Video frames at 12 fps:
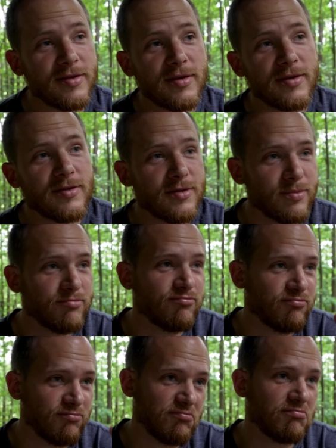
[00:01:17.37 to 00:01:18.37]
is
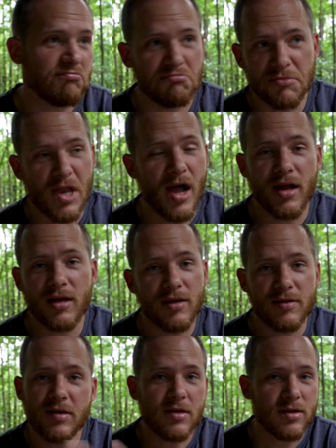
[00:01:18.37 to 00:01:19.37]
not
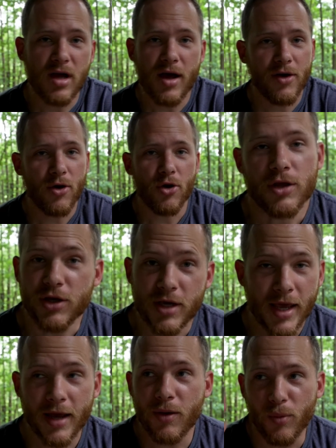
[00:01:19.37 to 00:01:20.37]
easy, not hard. You
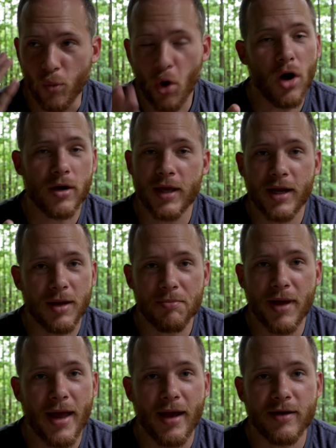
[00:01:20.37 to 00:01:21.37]
can't walk in and
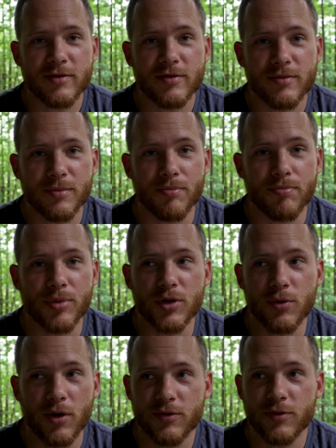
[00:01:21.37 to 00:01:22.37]
pass, but
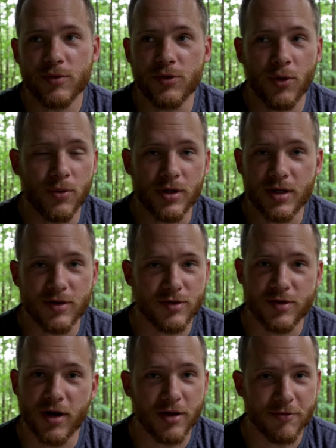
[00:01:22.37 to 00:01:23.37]
you also don't need to
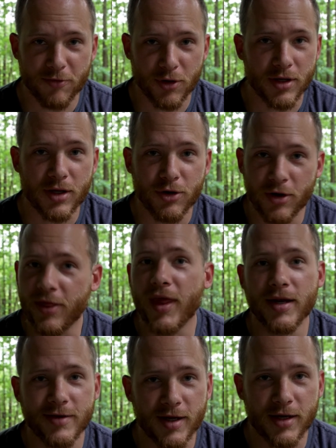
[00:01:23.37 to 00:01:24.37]
study for a year and
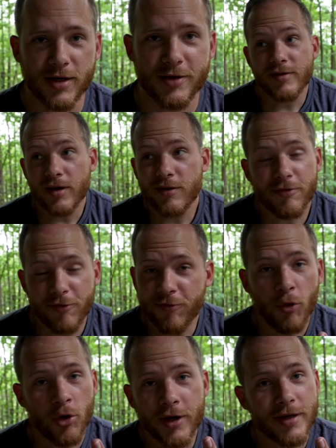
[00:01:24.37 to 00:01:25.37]
then take it. I studied for
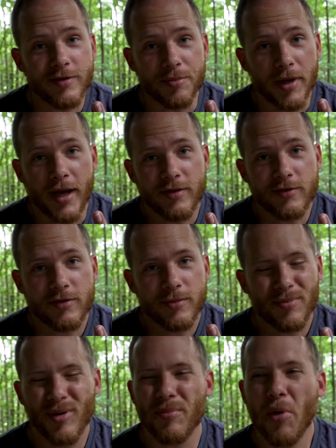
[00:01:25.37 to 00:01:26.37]
4 days and passed,
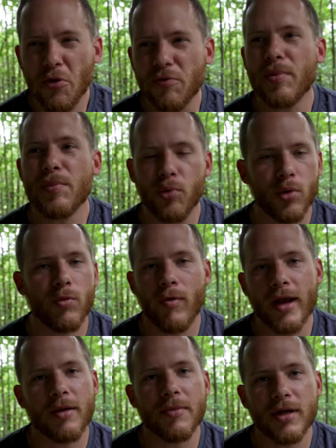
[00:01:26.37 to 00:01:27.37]
but most people would
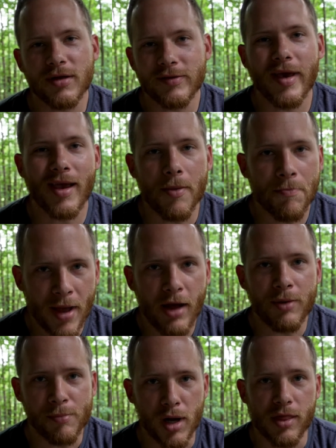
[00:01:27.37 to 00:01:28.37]
recommend you take
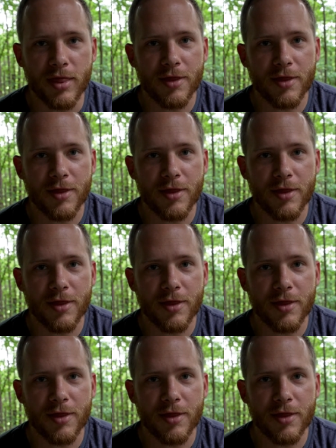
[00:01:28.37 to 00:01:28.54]
about a month.